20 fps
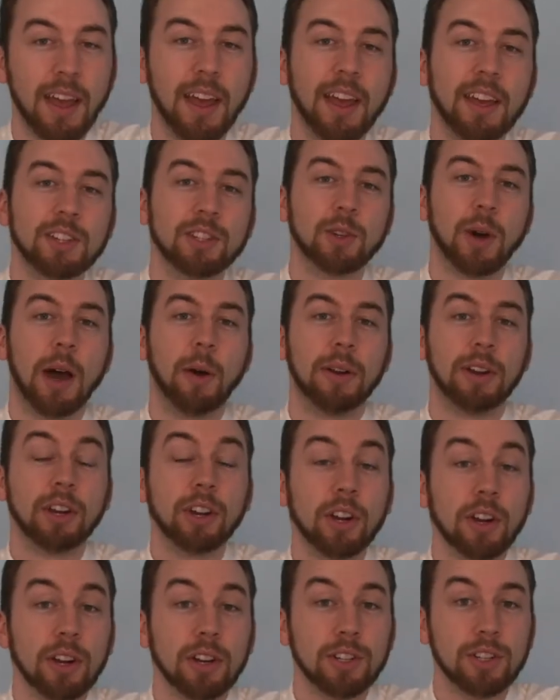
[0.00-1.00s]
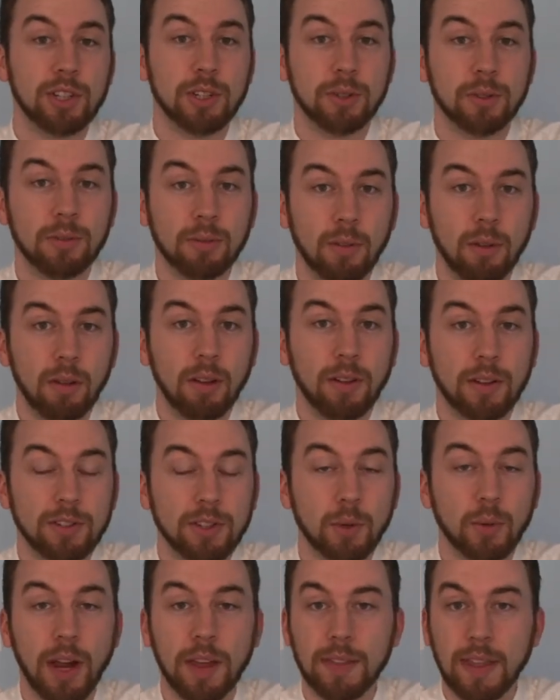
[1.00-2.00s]
So I would encourage you to
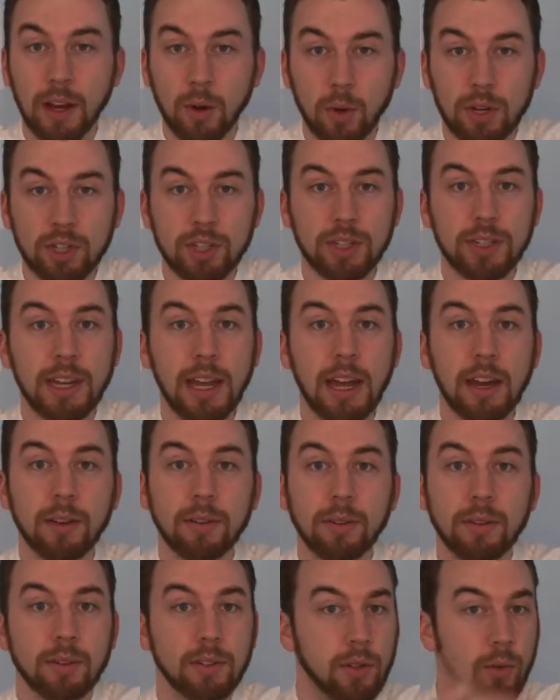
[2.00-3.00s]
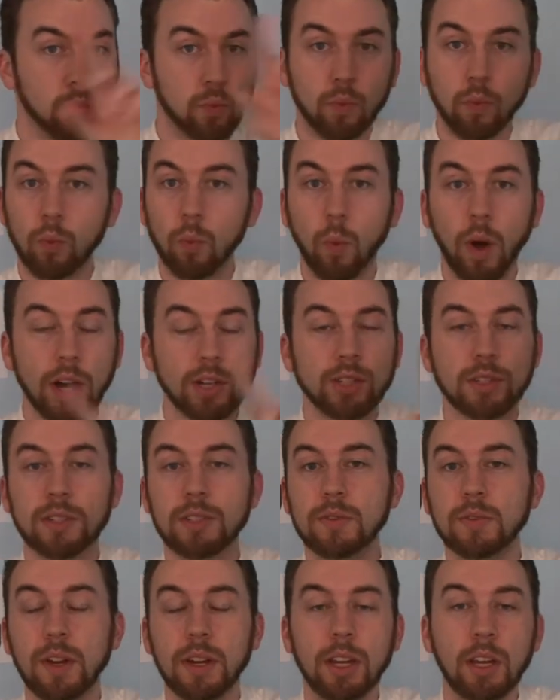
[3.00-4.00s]
write that question down, to watch this
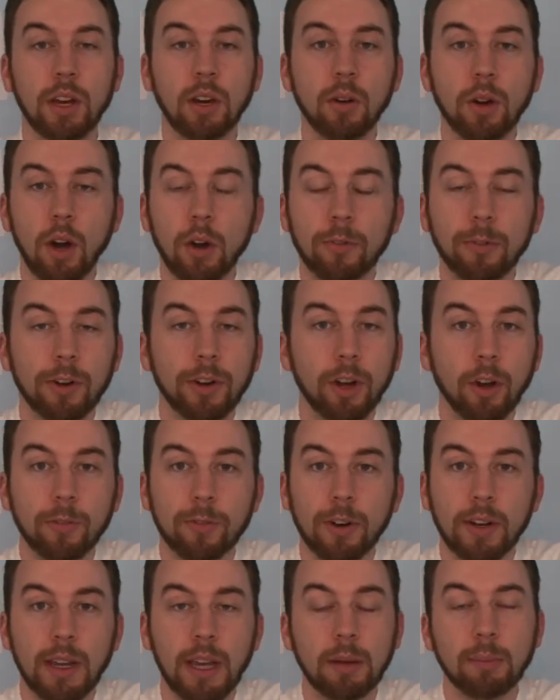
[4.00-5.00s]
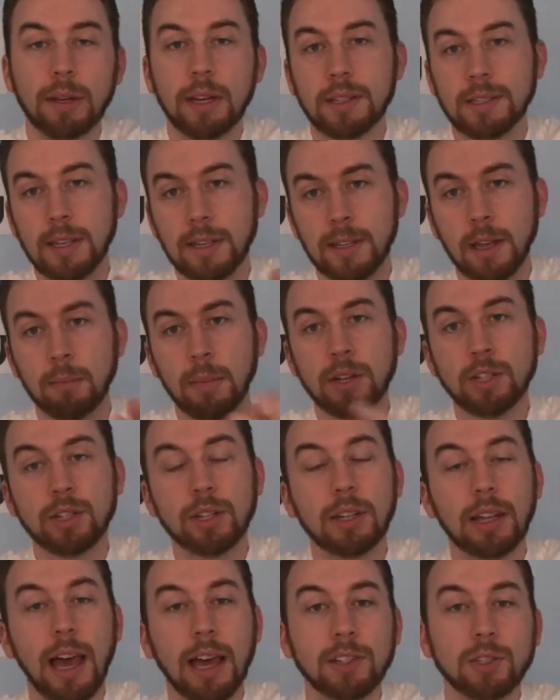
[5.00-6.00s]
video over and over again, because as I mentioned
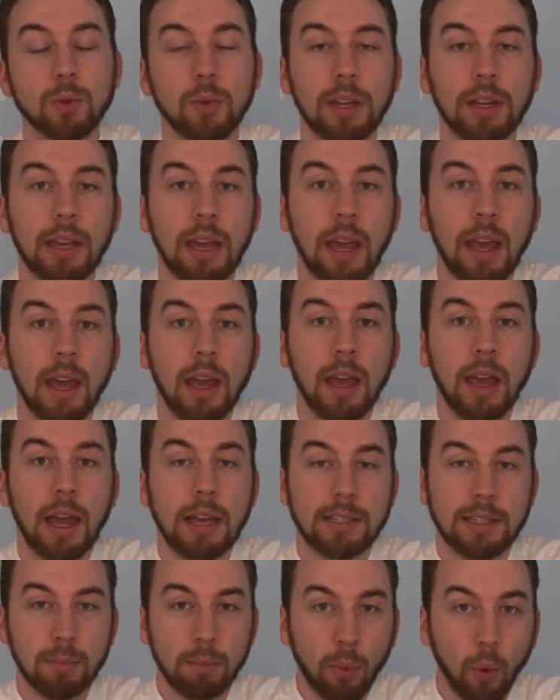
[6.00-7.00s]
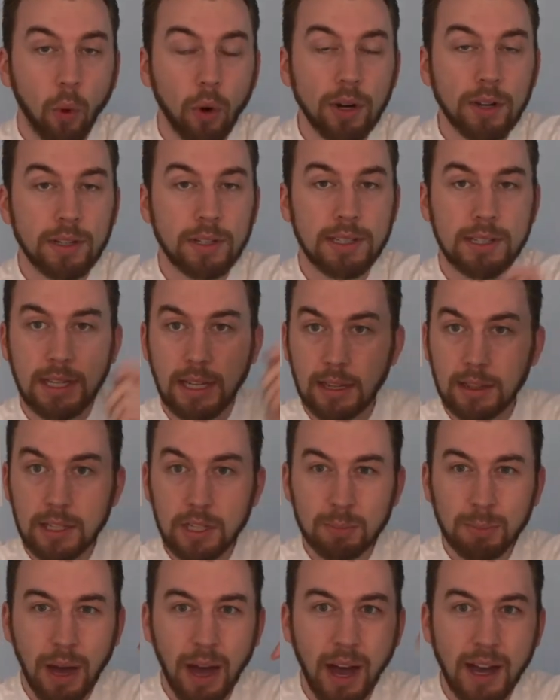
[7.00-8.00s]
last week, it's important to get this
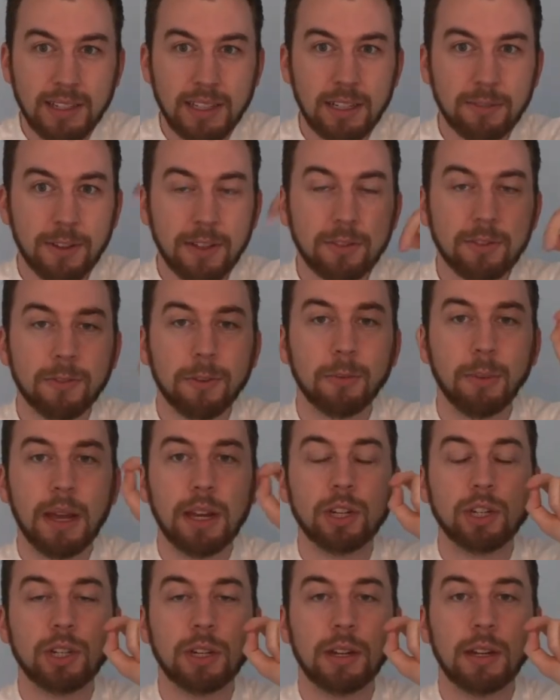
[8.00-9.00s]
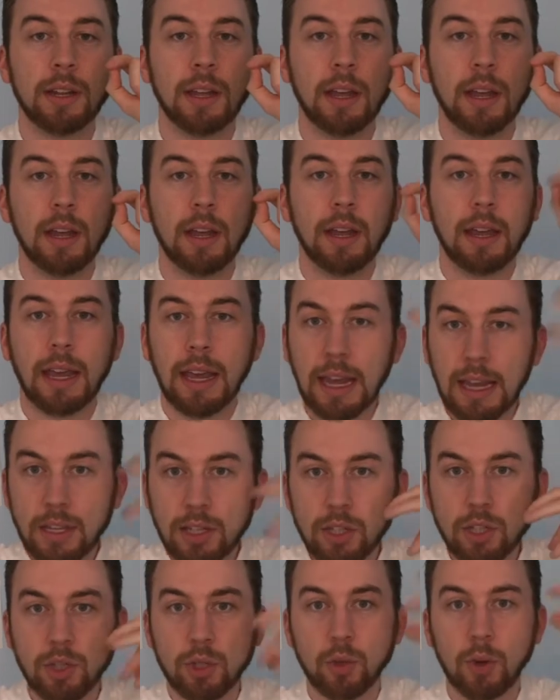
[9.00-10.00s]
positive information
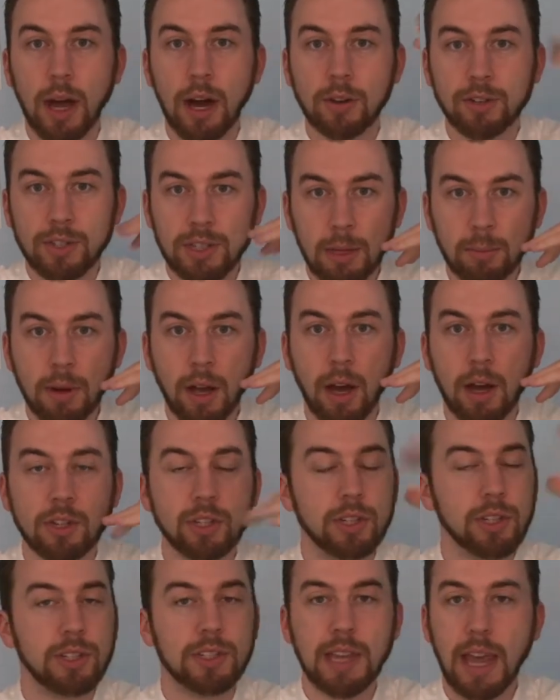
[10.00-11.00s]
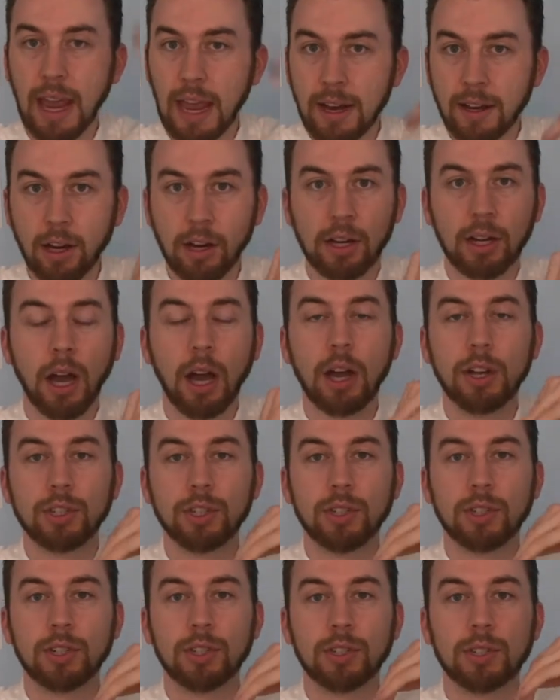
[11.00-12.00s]
into our subconscious and our
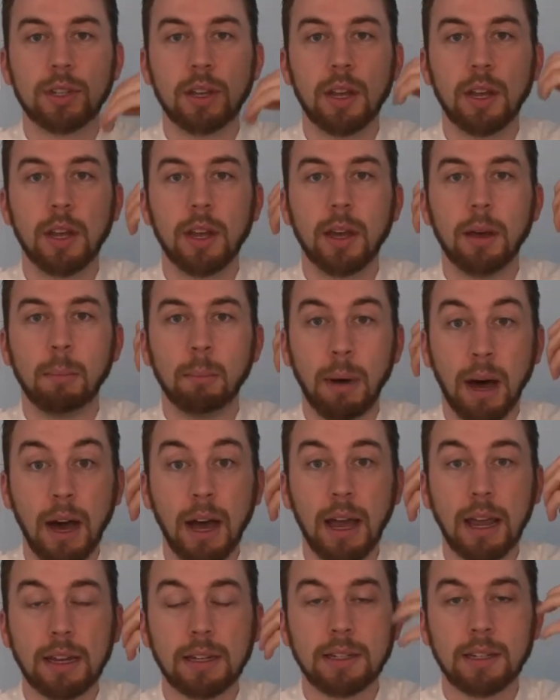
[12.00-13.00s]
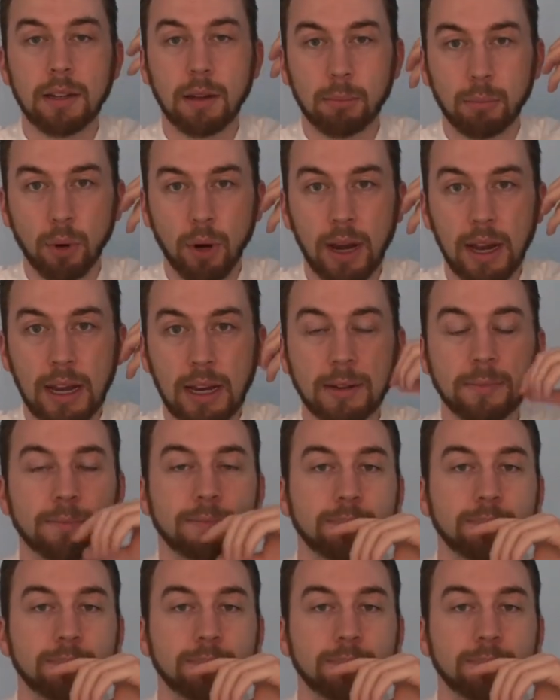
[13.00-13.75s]
conscious mind, brain.